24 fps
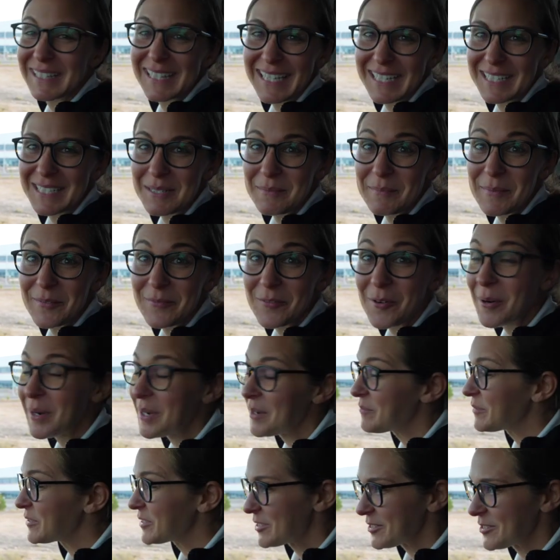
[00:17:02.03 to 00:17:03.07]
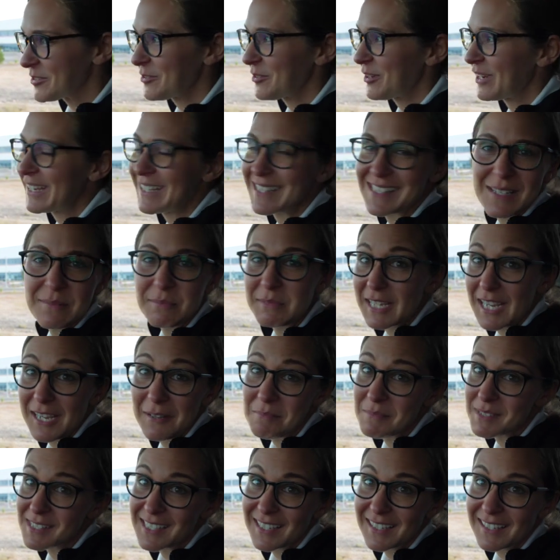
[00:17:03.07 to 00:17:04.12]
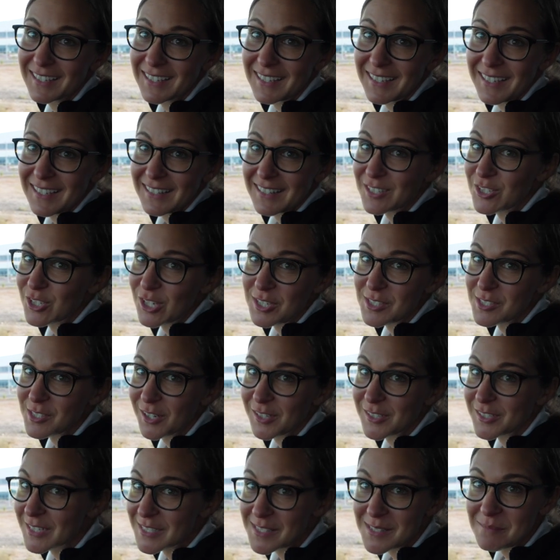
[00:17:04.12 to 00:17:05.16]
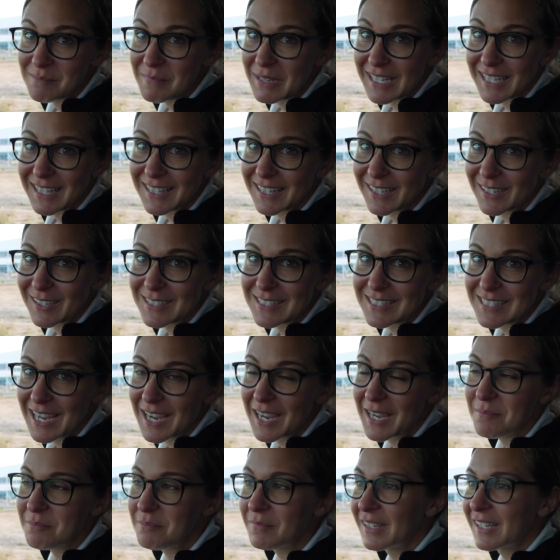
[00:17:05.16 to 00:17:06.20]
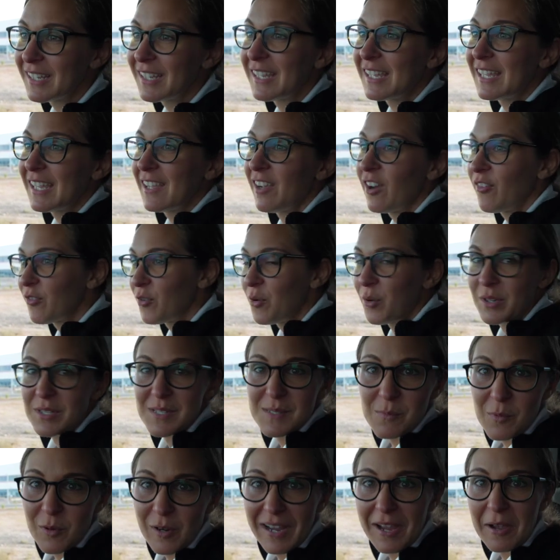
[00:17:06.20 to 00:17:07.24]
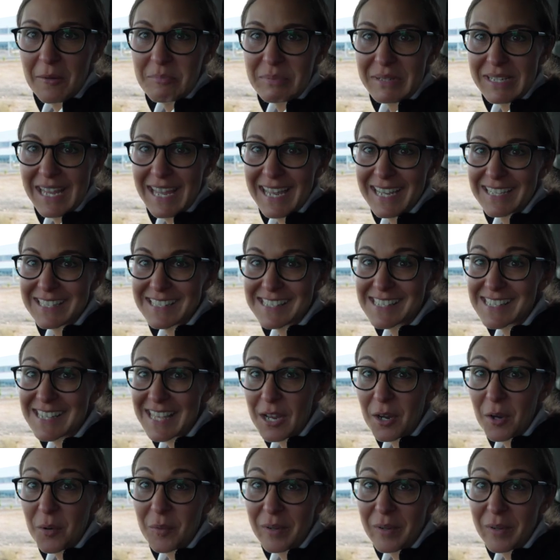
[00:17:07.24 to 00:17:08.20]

landing before him, which is great. Sometimes the chase car doesn't make it there in time, course, more helping hands there